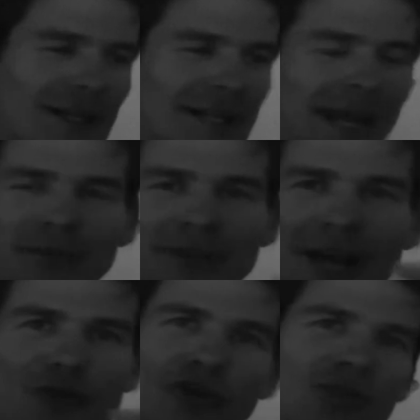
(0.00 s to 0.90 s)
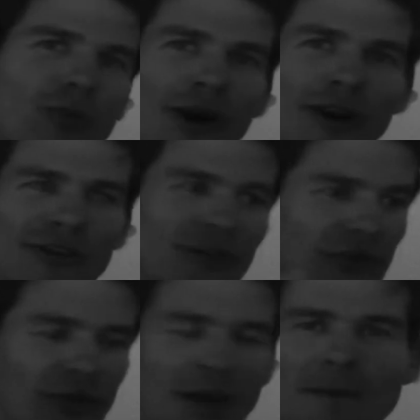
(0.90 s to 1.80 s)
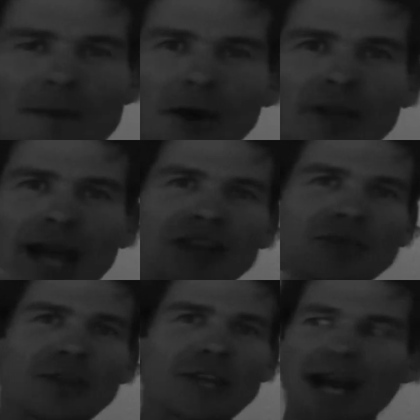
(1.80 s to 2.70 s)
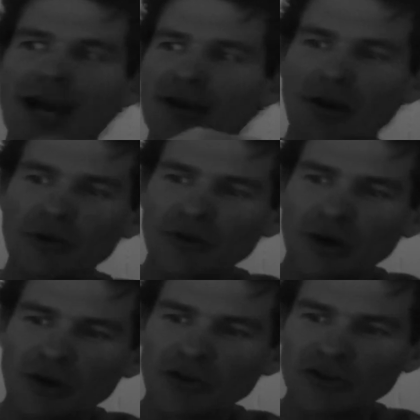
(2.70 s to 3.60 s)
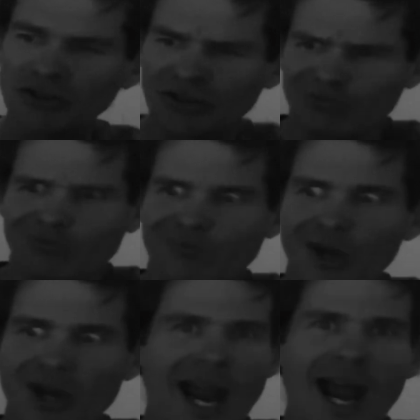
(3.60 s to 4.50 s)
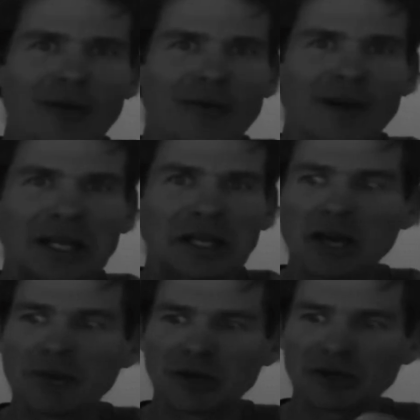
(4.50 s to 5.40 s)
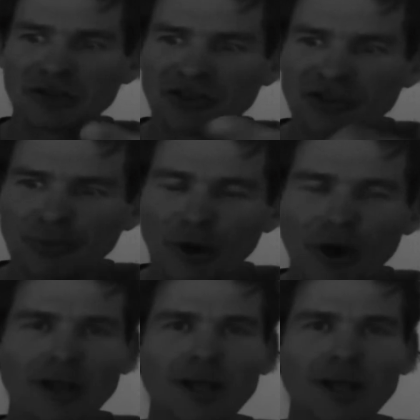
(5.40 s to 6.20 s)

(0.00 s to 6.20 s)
Kept dangerous spiders and just, I'd catch them in the yard and I could just, I don't know how I fucking learned, but I could spot